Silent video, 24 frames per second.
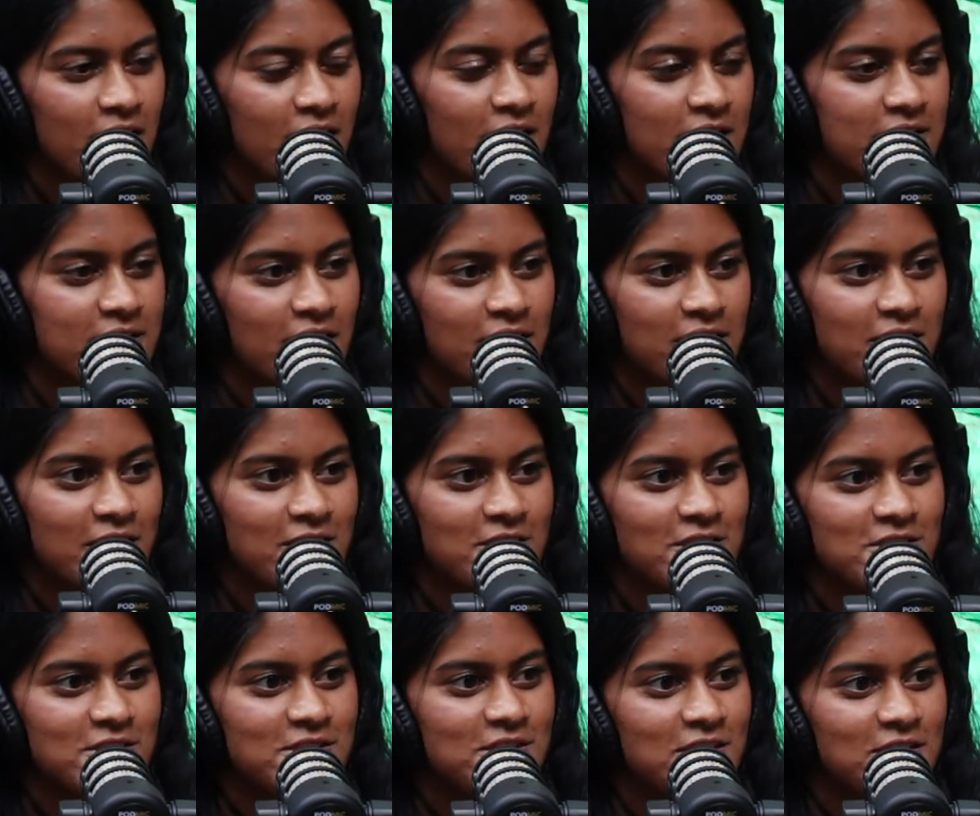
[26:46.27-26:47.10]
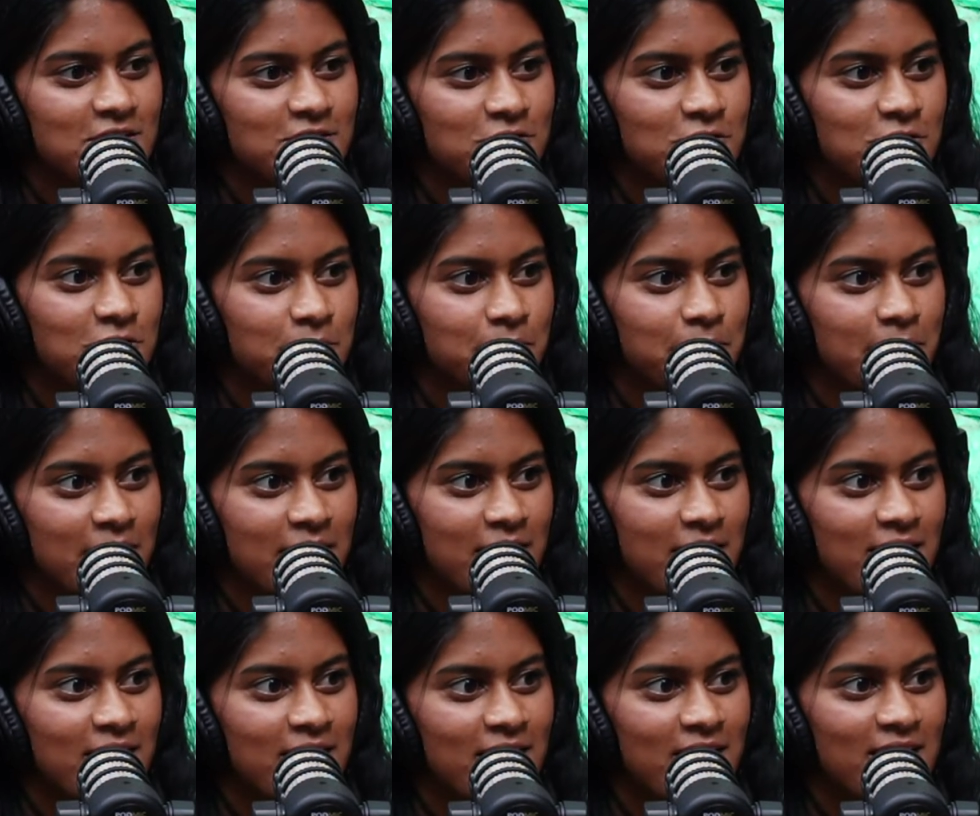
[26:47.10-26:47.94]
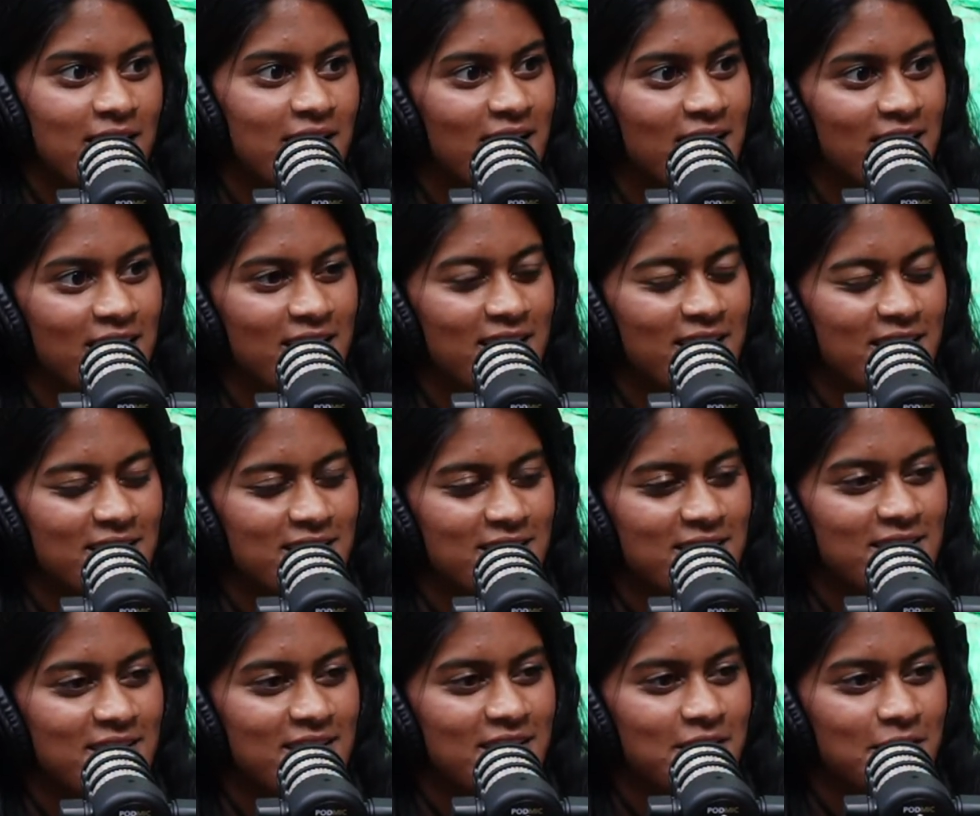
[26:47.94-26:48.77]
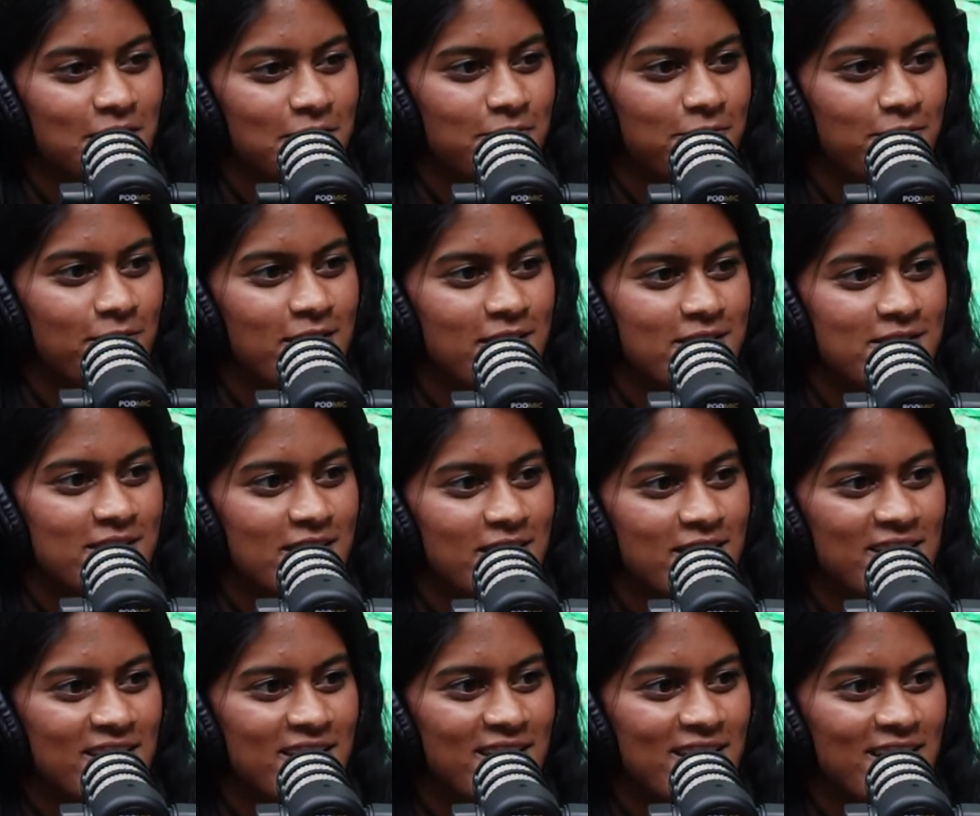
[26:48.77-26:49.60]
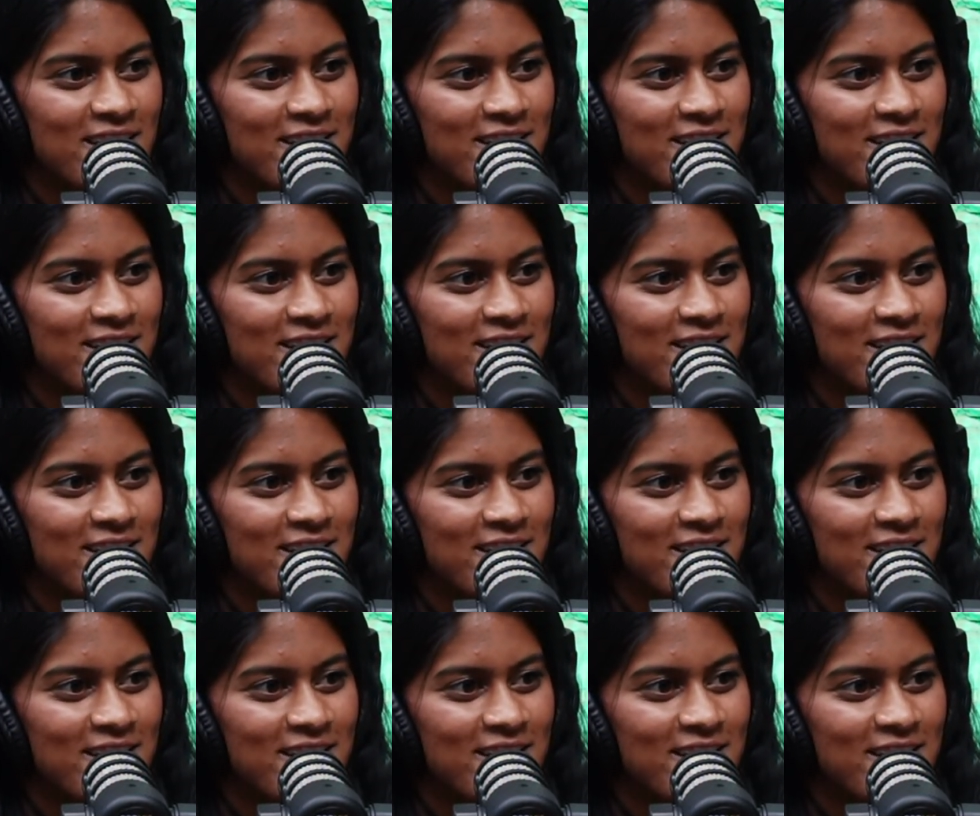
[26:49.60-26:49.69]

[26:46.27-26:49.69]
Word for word: and then they just stick a toothpick in it and freeze it,